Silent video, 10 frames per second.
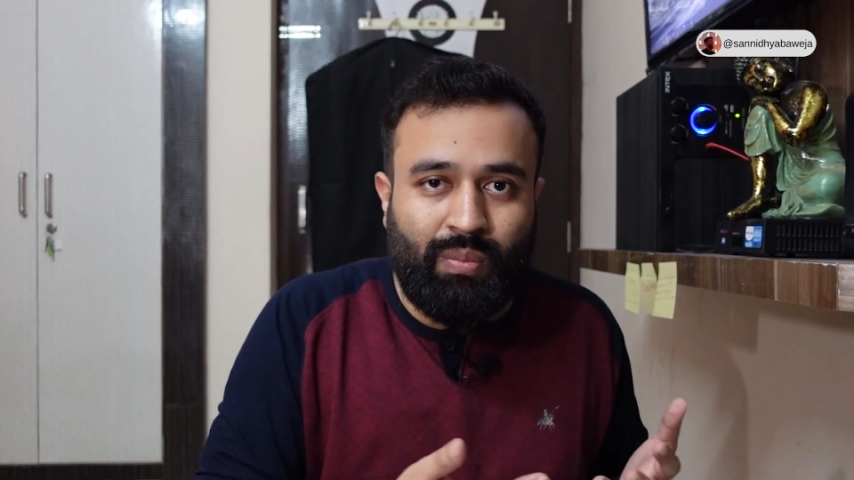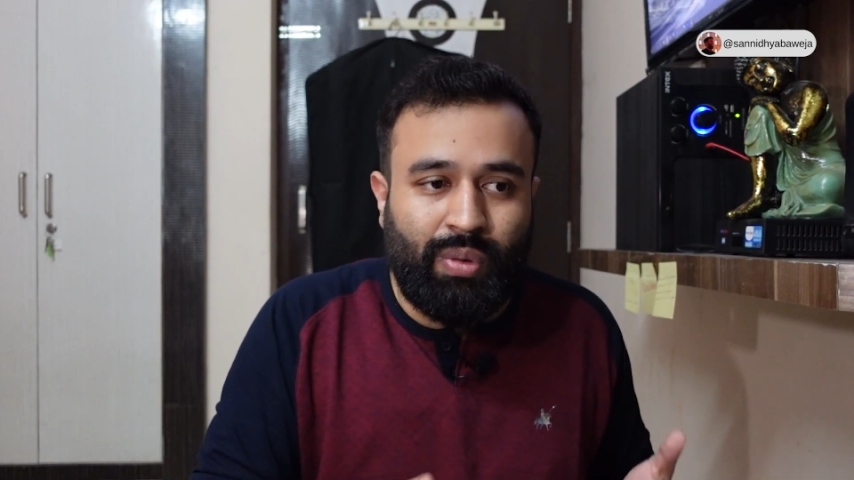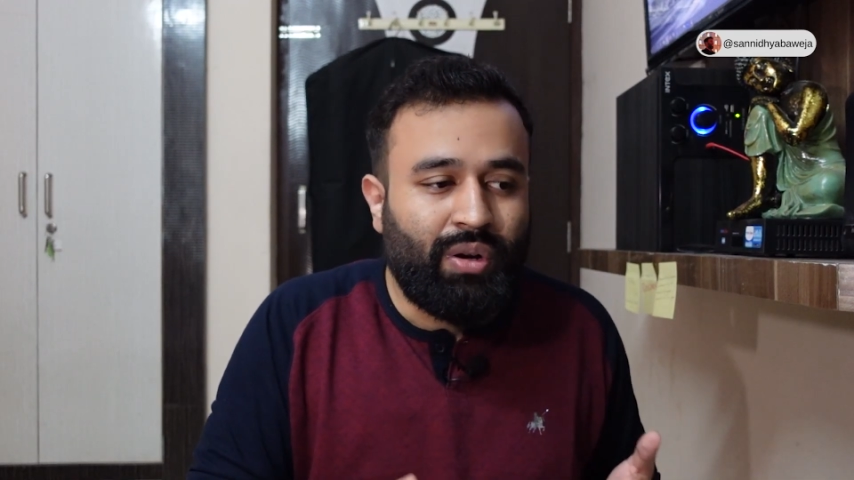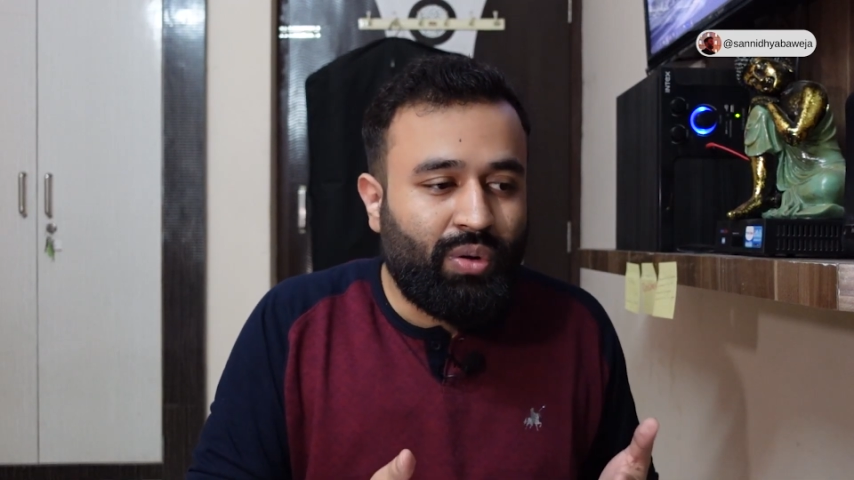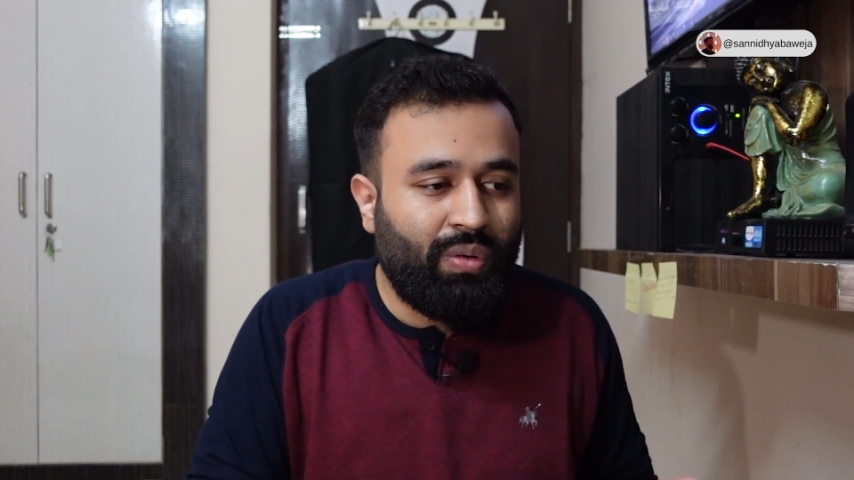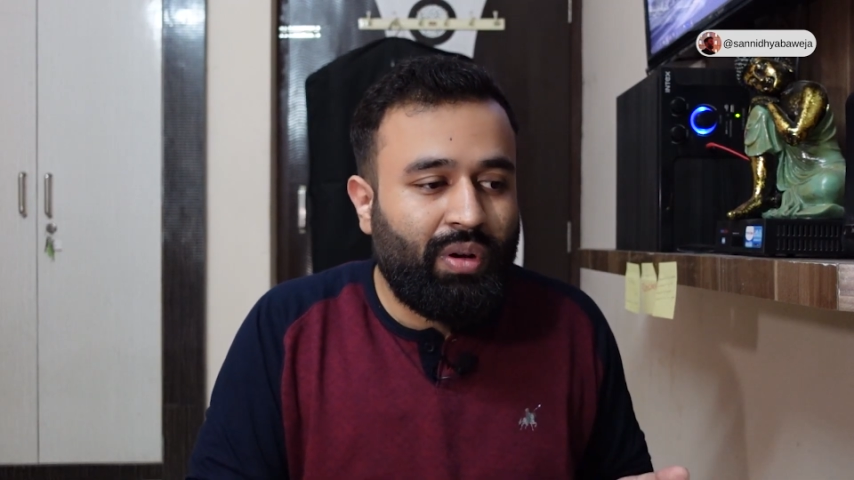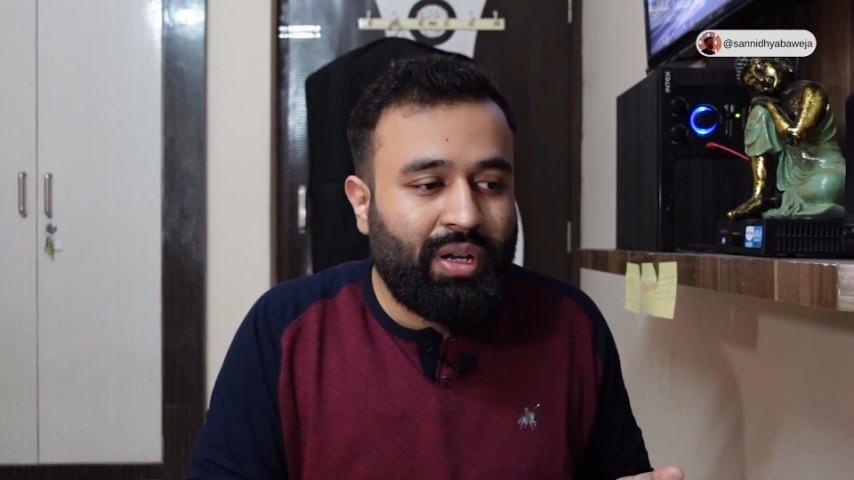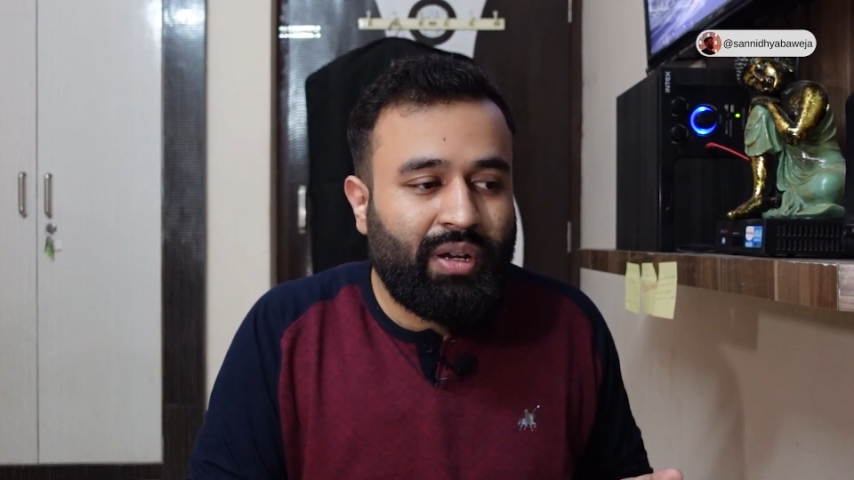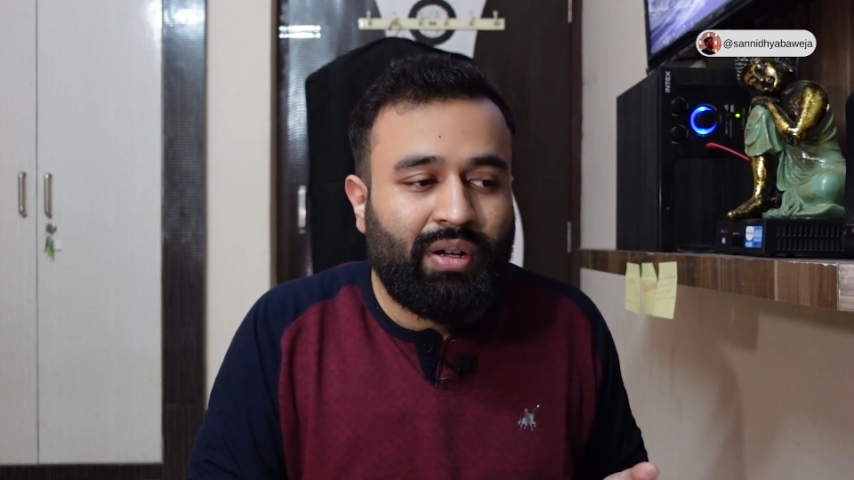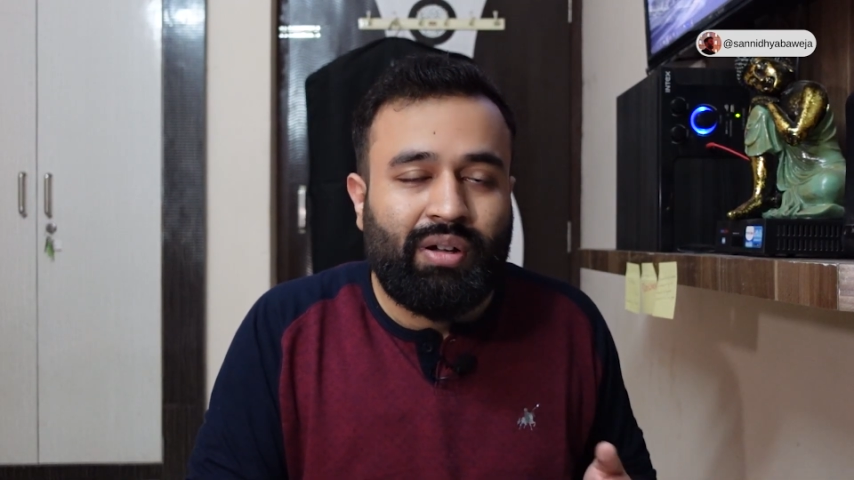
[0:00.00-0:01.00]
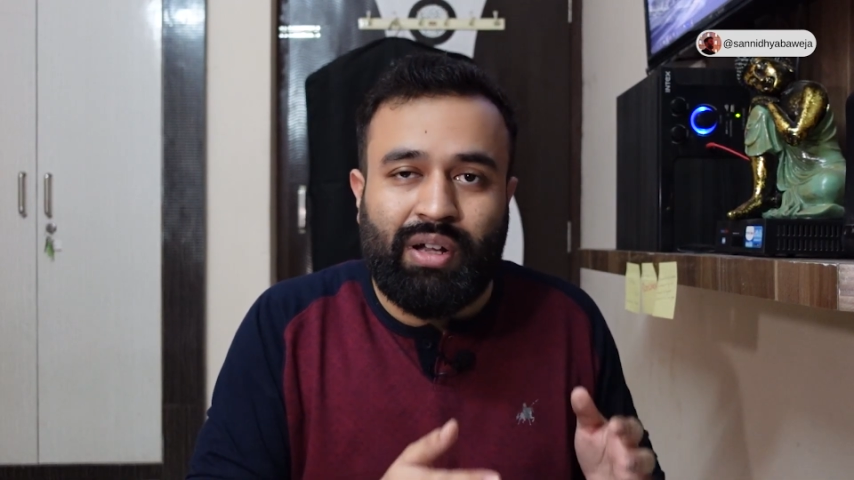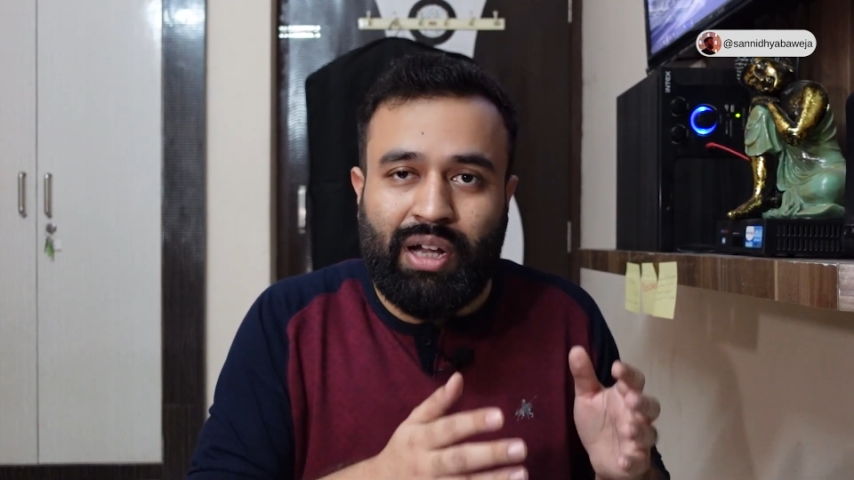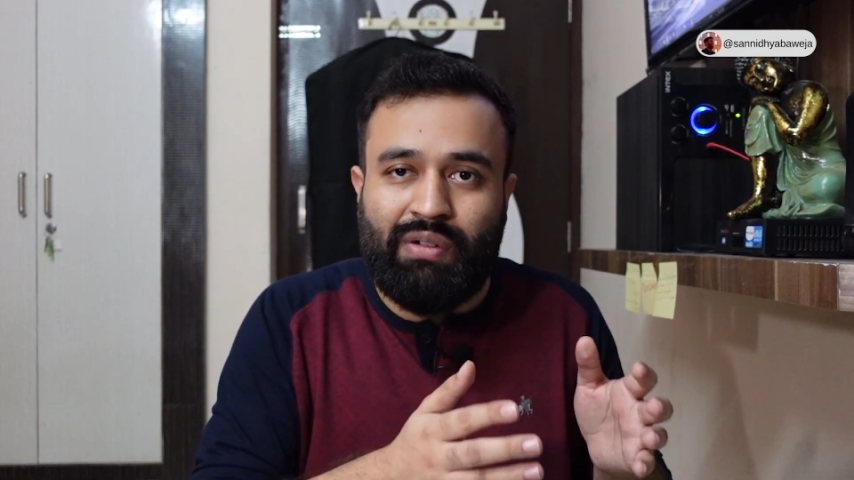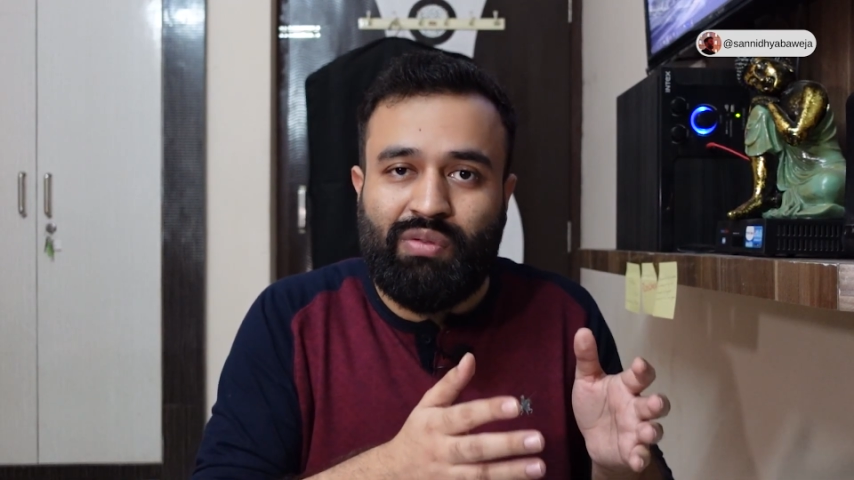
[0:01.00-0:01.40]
But over here, it